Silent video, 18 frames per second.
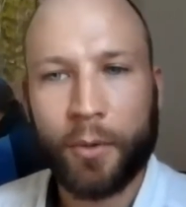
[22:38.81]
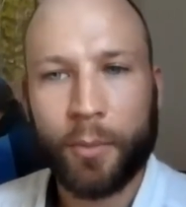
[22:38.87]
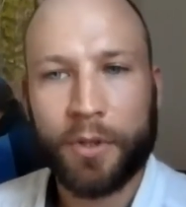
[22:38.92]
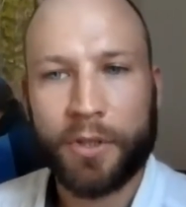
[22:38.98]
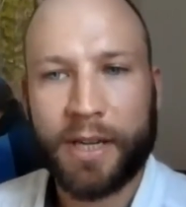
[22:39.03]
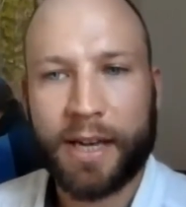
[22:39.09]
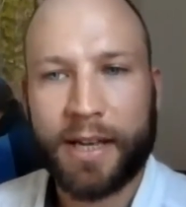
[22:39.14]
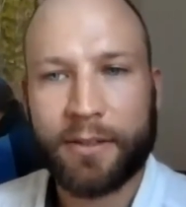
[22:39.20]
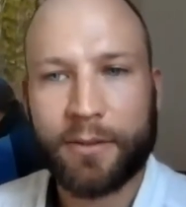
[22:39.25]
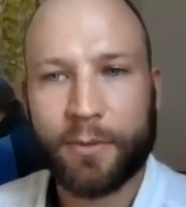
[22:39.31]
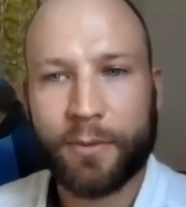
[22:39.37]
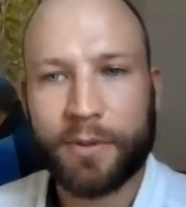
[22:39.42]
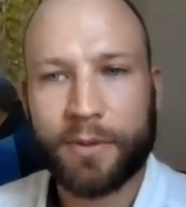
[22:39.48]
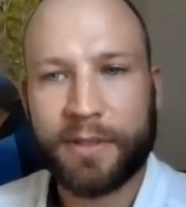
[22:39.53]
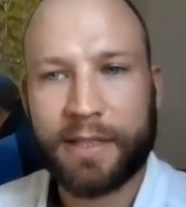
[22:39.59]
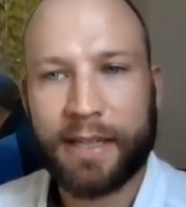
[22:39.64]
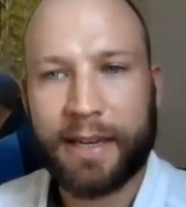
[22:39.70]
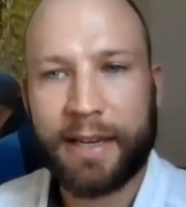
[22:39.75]
which, as you
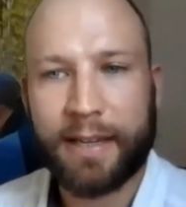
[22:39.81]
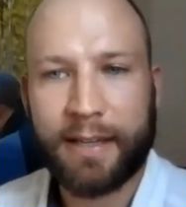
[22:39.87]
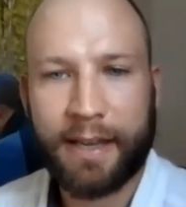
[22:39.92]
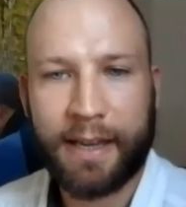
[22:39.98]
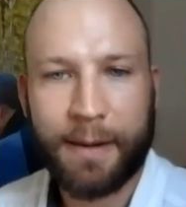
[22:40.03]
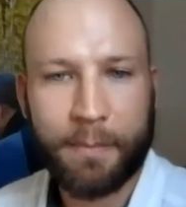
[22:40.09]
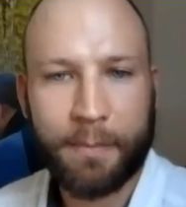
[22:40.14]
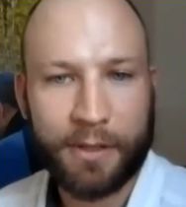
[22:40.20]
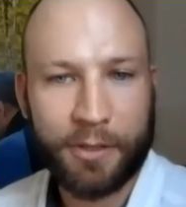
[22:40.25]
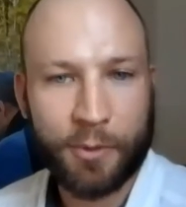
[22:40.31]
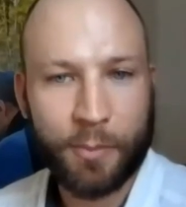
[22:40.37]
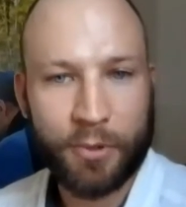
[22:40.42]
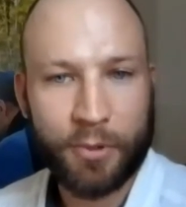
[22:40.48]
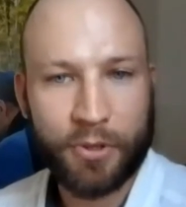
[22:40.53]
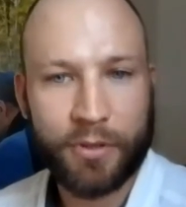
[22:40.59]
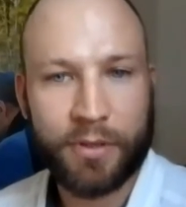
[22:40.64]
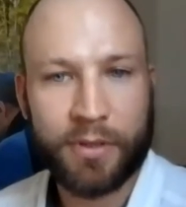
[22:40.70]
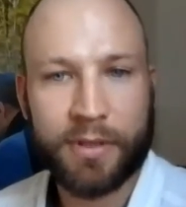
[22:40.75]
will see in the image,
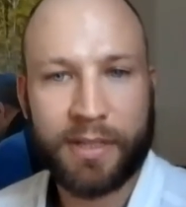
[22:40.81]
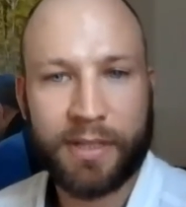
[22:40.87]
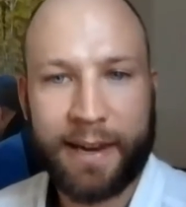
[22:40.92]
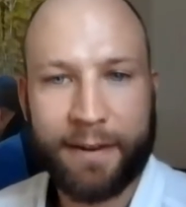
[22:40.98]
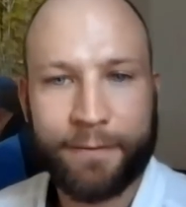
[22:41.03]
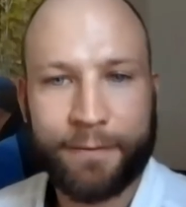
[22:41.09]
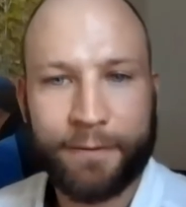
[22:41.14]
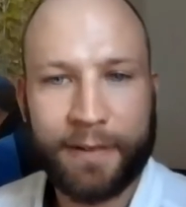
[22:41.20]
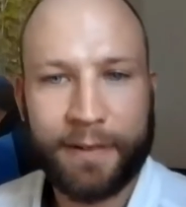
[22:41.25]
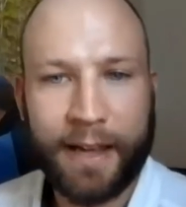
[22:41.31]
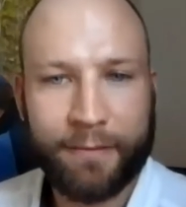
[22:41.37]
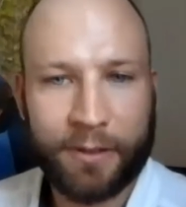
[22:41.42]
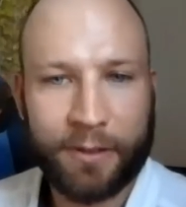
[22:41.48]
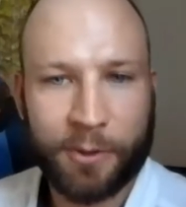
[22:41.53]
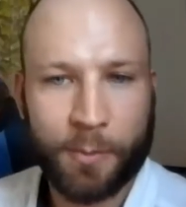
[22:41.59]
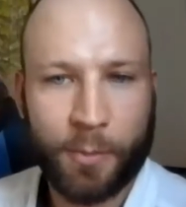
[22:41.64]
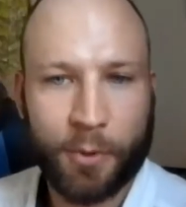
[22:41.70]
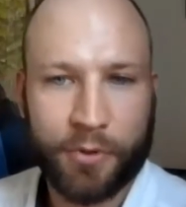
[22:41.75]
produces a flat
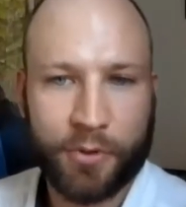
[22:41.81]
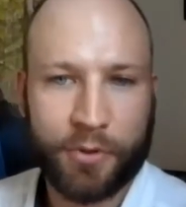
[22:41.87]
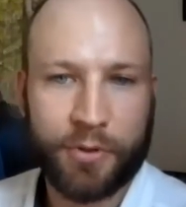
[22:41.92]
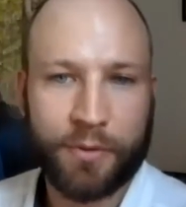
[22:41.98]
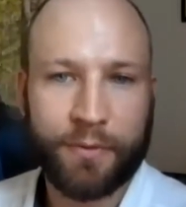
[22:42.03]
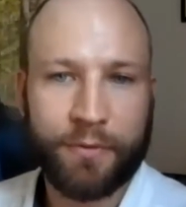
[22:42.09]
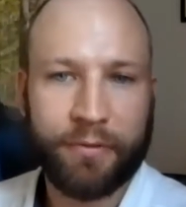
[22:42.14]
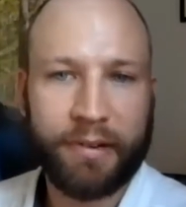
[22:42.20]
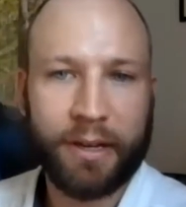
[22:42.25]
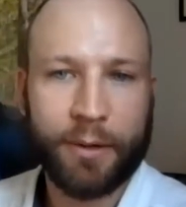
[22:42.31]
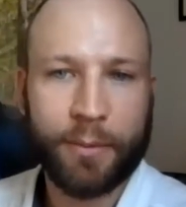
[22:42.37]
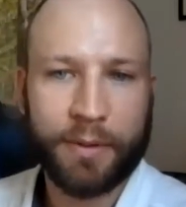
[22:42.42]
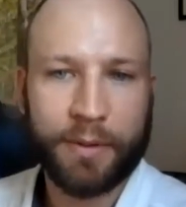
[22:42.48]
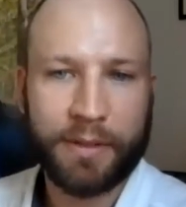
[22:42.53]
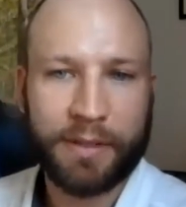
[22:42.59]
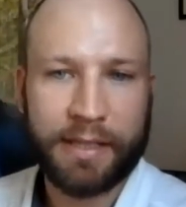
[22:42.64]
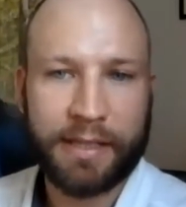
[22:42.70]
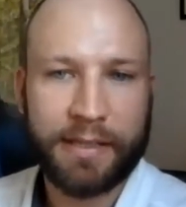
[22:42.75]
response to
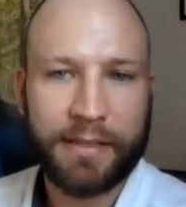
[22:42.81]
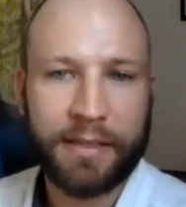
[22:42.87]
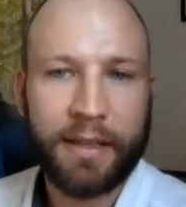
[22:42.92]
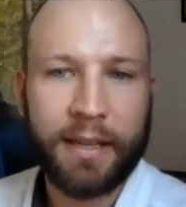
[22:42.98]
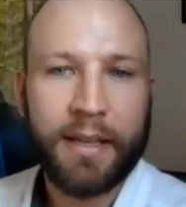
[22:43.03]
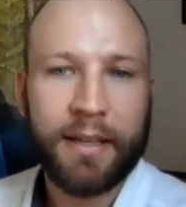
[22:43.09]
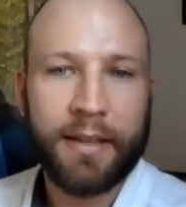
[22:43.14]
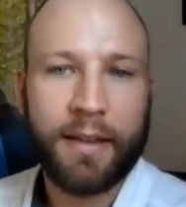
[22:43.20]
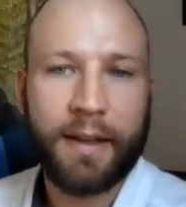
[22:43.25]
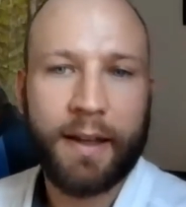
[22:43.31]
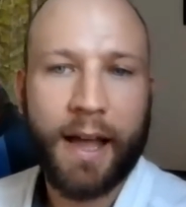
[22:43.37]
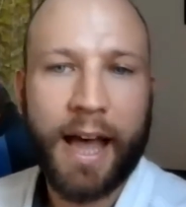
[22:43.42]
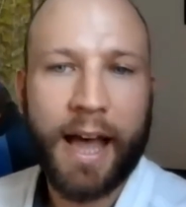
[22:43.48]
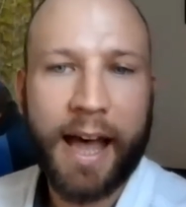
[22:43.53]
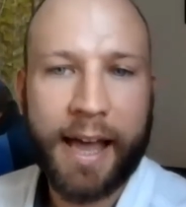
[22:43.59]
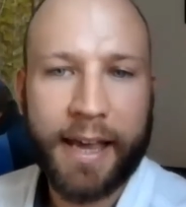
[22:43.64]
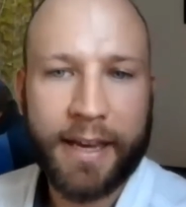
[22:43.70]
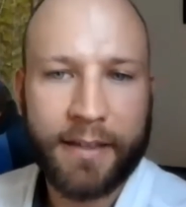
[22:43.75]
frequencies that are
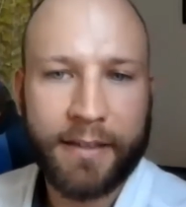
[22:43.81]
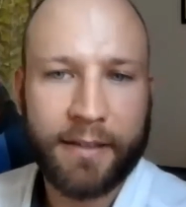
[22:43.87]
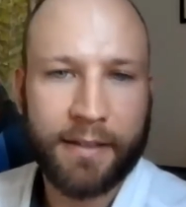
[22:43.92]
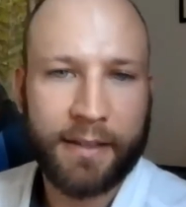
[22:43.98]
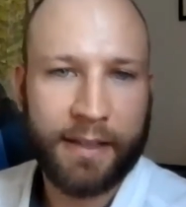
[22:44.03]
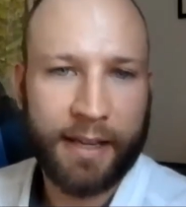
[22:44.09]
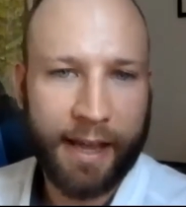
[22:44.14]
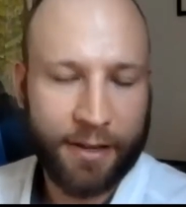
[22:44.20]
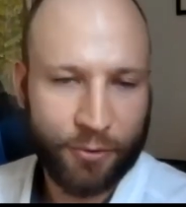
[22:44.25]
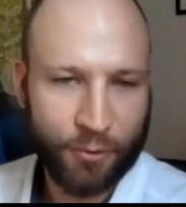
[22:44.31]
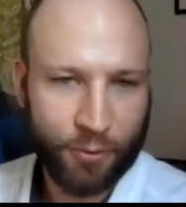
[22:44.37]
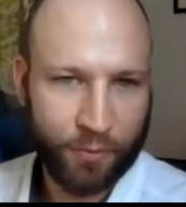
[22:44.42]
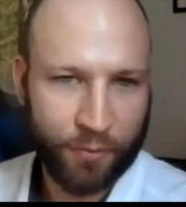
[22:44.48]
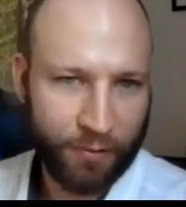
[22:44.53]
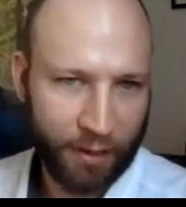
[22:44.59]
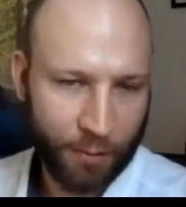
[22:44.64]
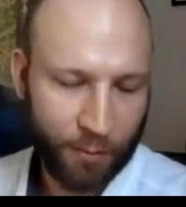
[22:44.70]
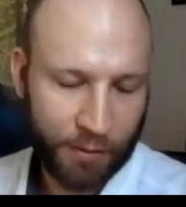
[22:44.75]
higher than the natural
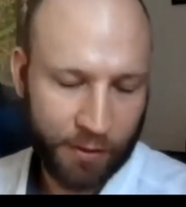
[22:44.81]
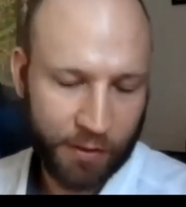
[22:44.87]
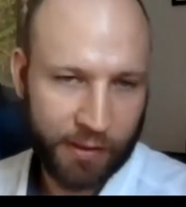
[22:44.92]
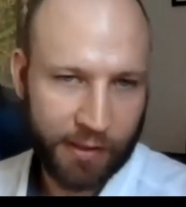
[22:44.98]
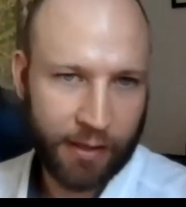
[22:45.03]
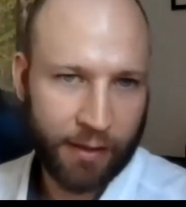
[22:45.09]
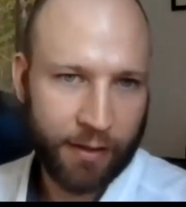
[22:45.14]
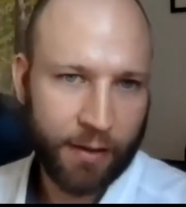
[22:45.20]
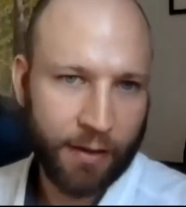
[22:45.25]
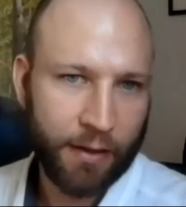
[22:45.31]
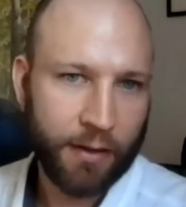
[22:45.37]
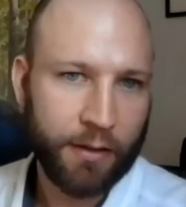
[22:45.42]
frequency.